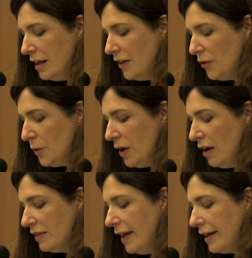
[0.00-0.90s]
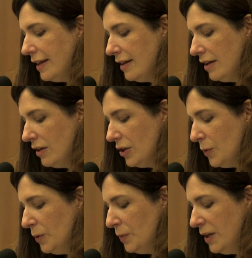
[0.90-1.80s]
If you are lucky,
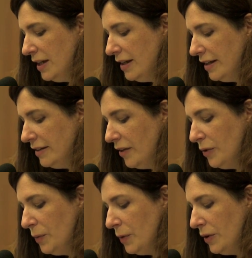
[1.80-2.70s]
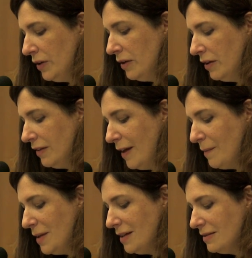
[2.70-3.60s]
you will read another word that
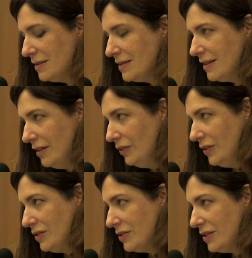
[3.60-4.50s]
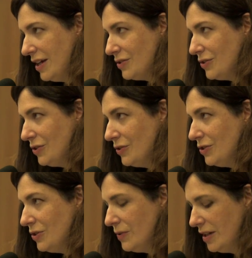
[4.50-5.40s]
means illness has
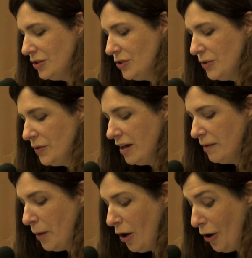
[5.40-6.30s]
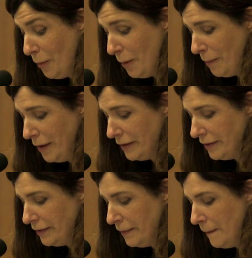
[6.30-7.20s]
turned you into an armament.